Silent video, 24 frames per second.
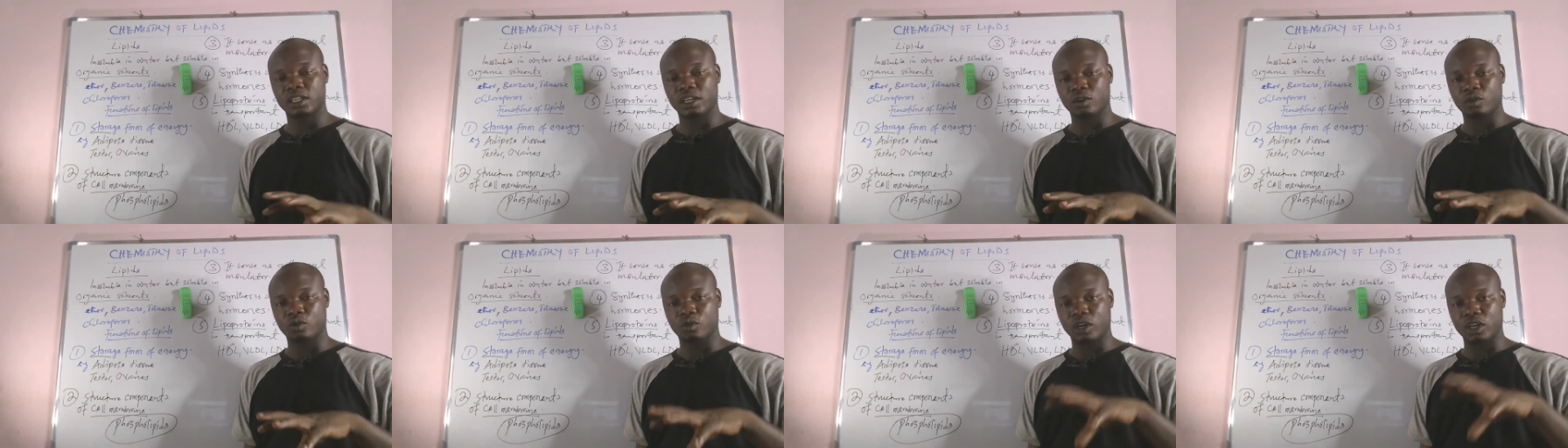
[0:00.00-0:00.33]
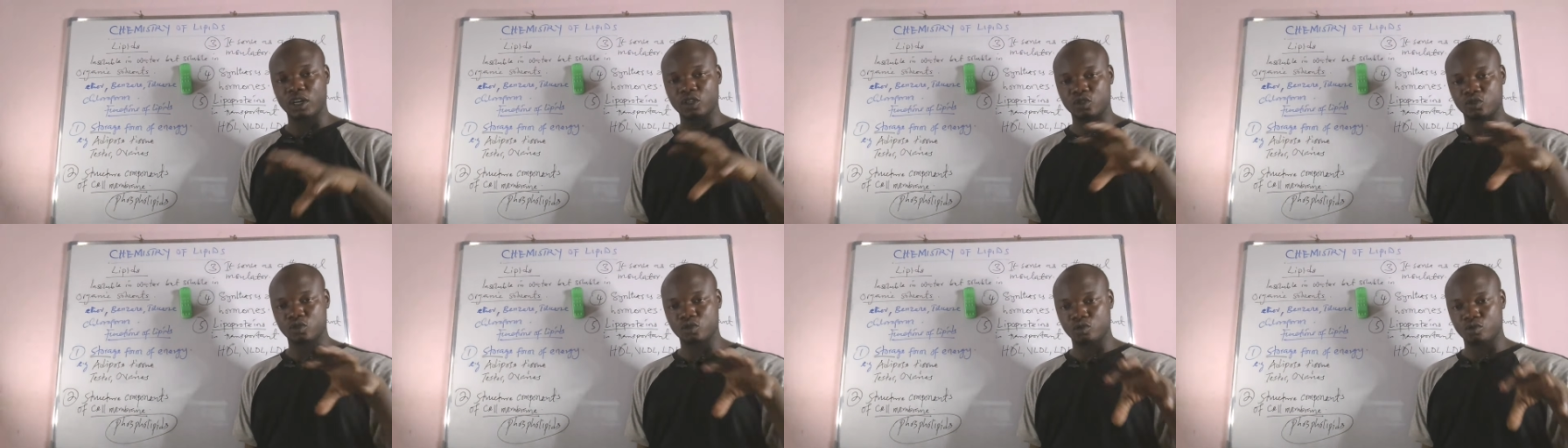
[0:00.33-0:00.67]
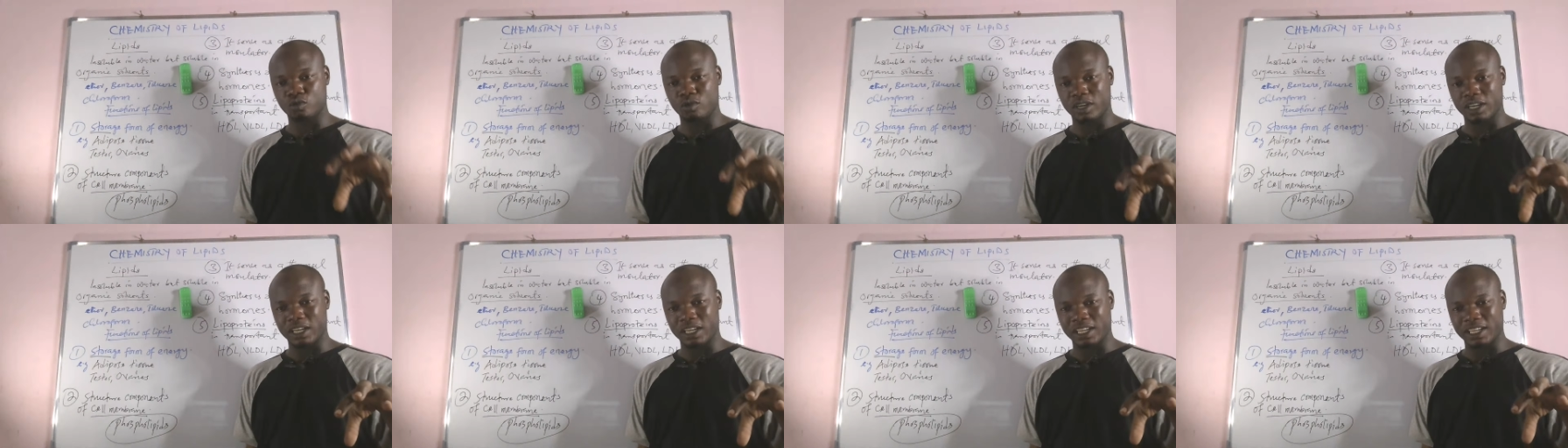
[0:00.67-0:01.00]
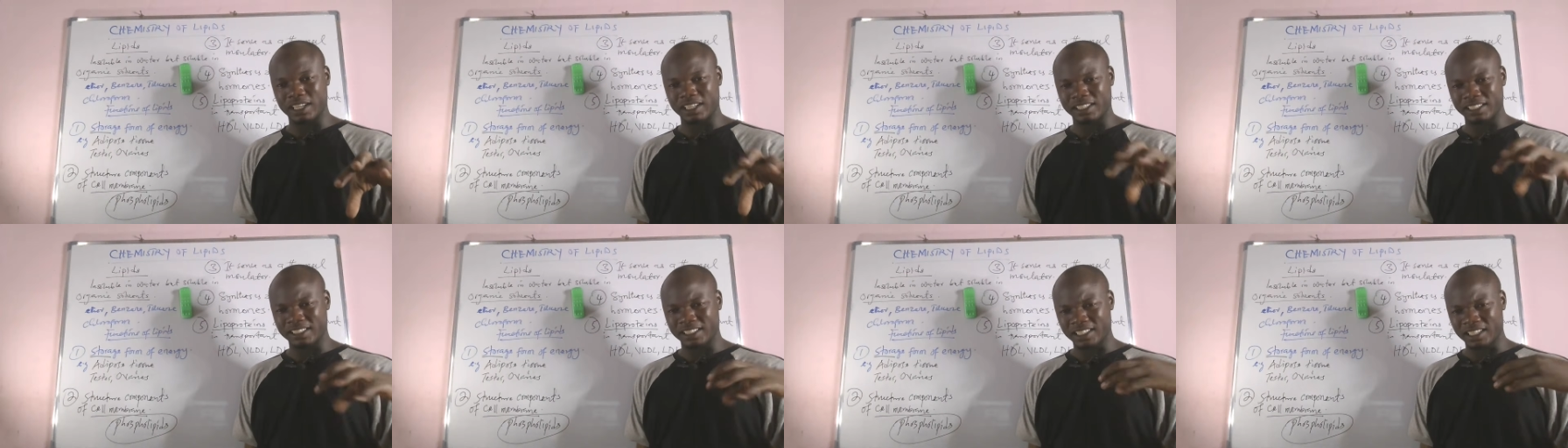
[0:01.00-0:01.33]
or as you
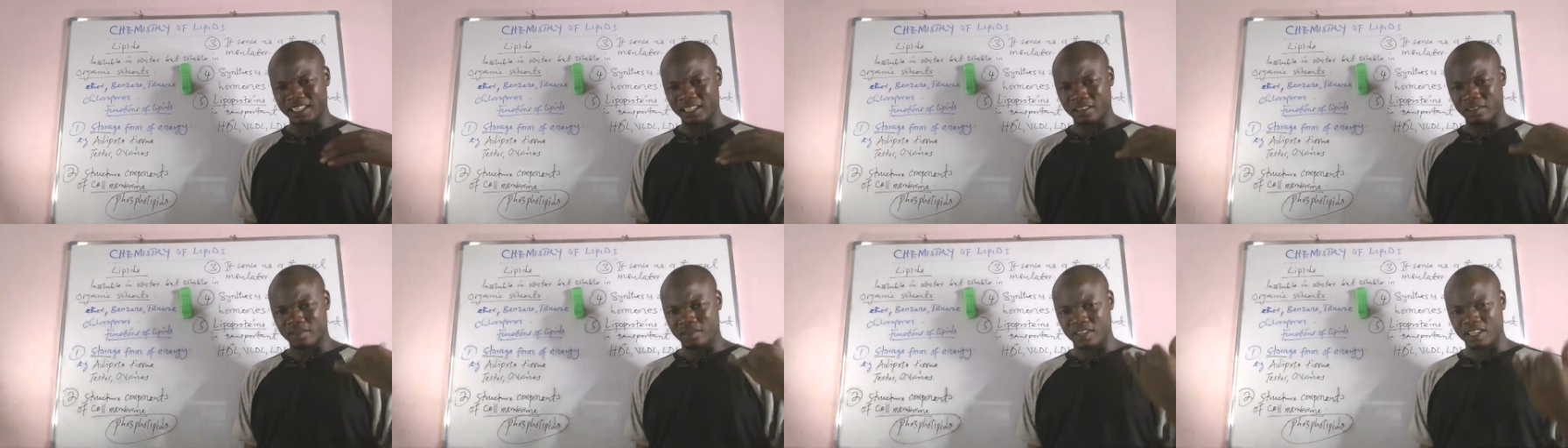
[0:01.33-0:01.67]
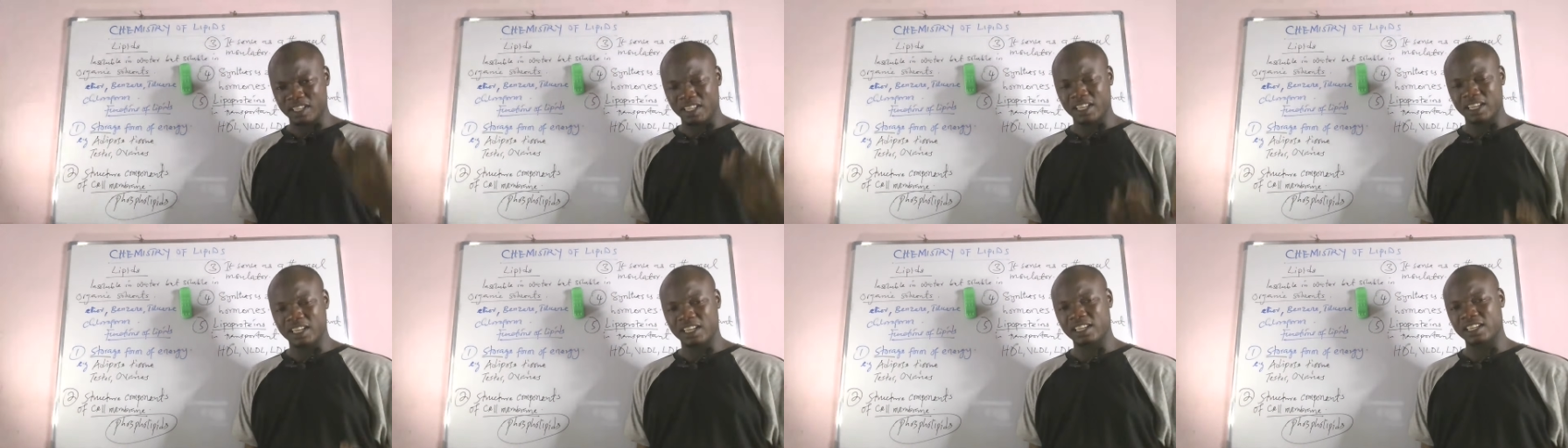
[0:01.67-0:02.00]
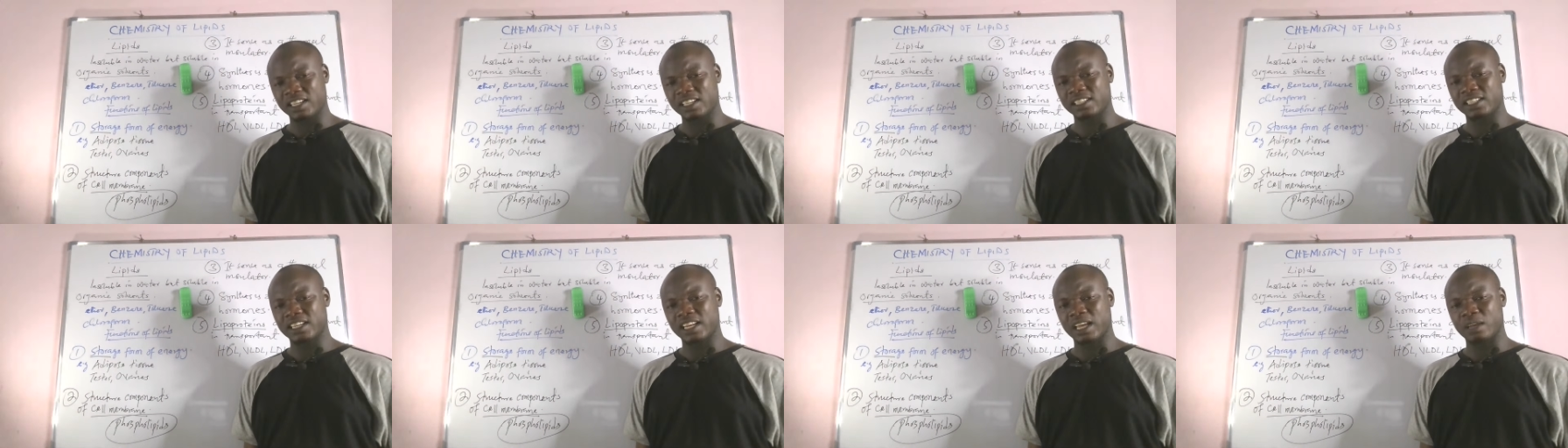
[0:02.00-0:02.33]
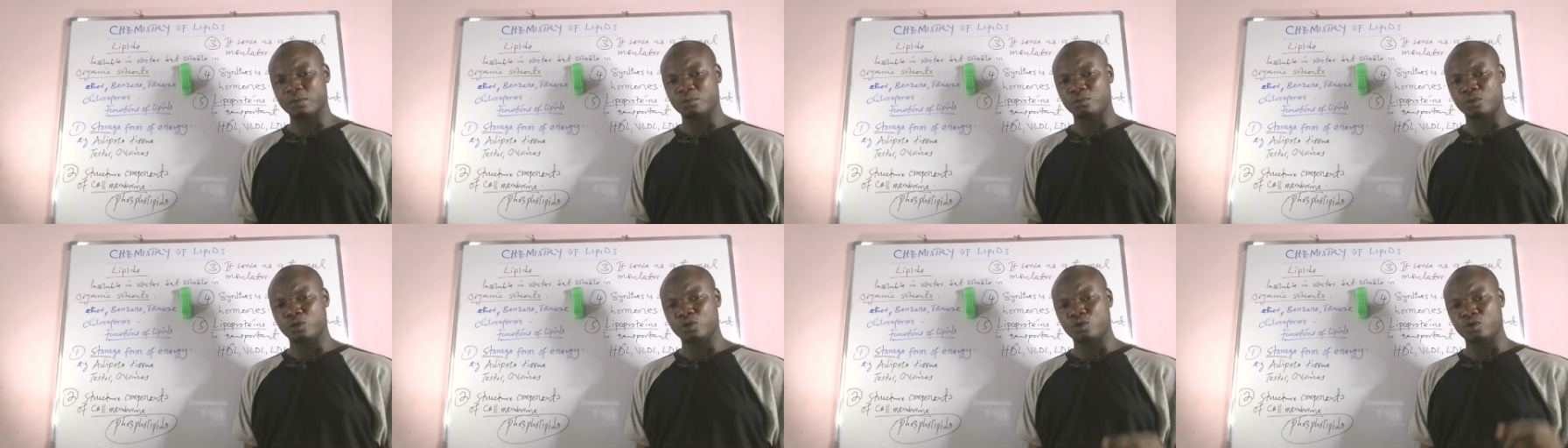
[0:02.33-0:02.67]
are present in this
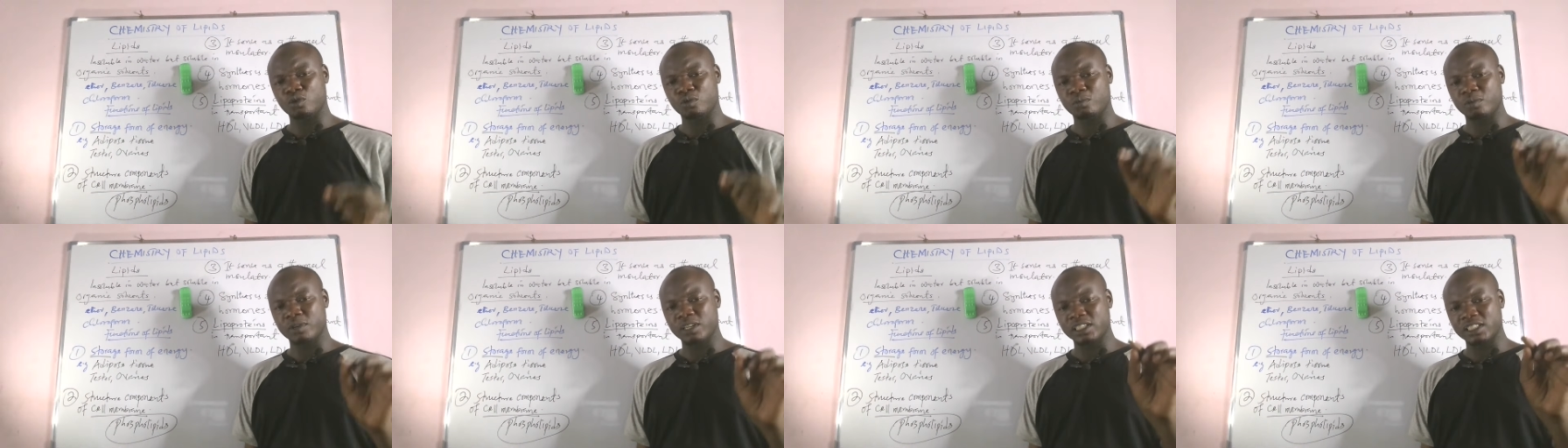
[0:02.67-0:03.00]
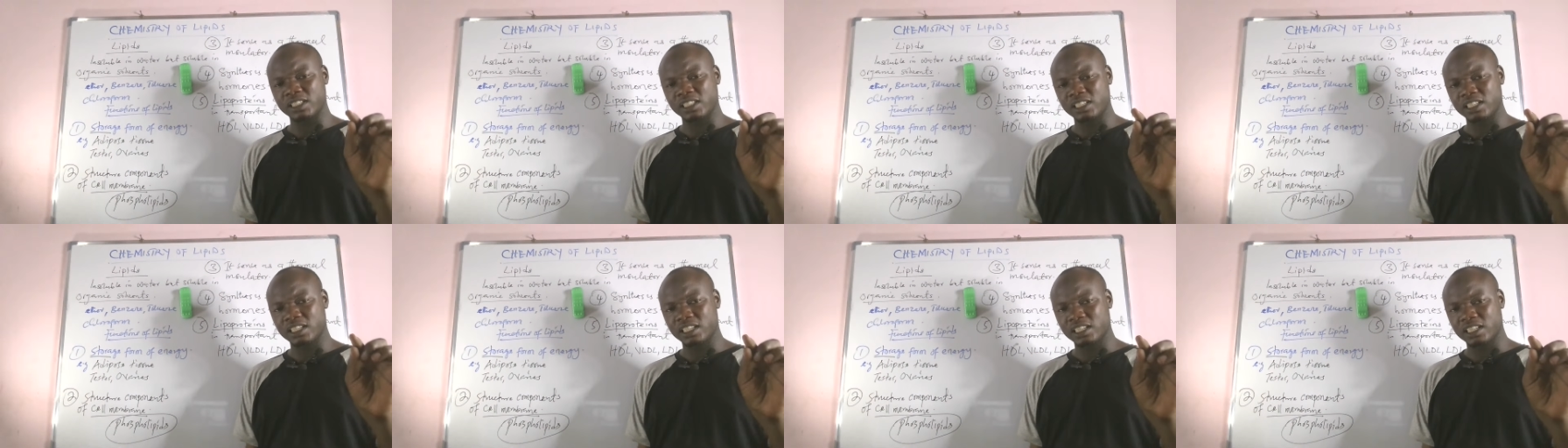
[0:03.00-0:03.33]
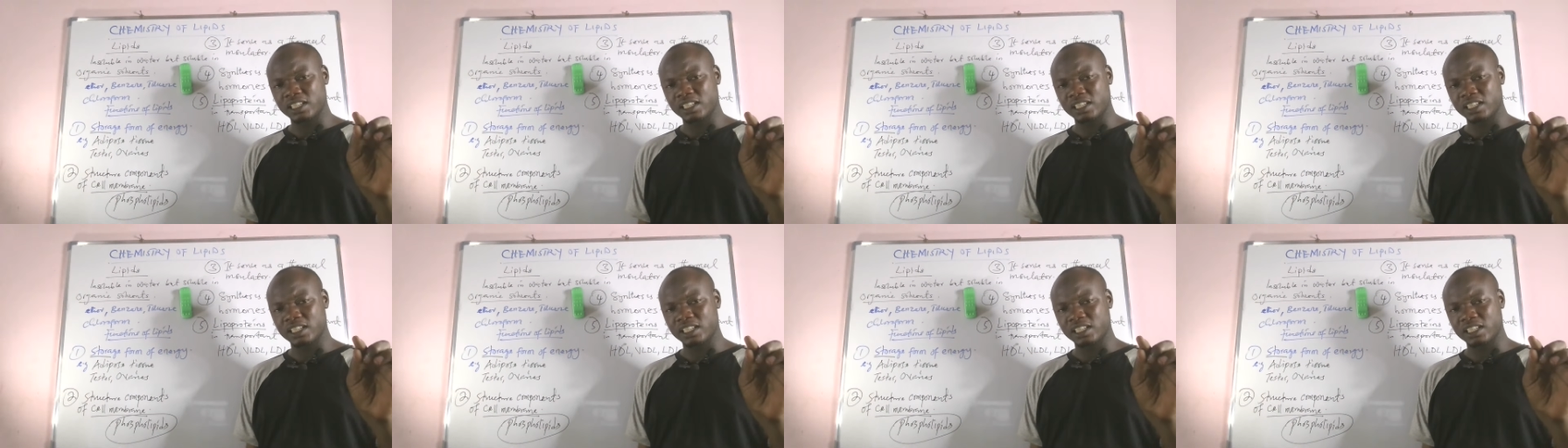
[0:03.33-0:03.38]
live video, please